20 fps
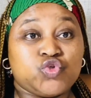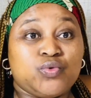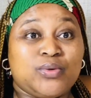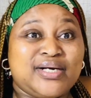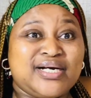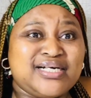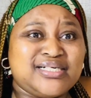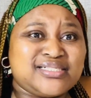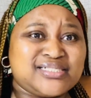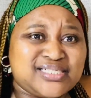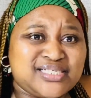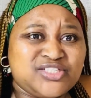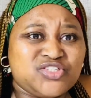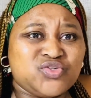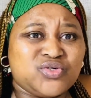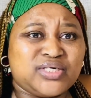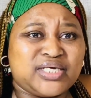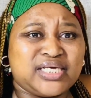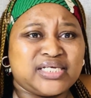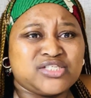you want to treat
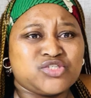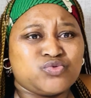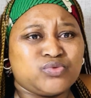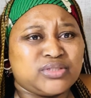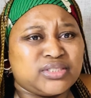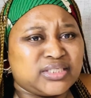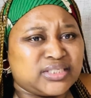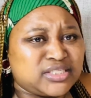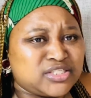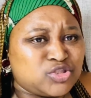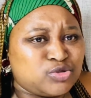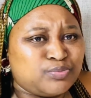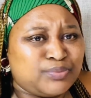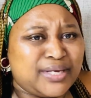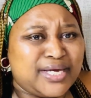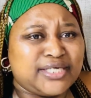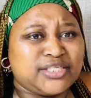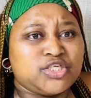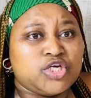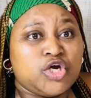your guests with
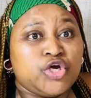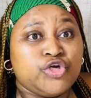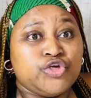respect.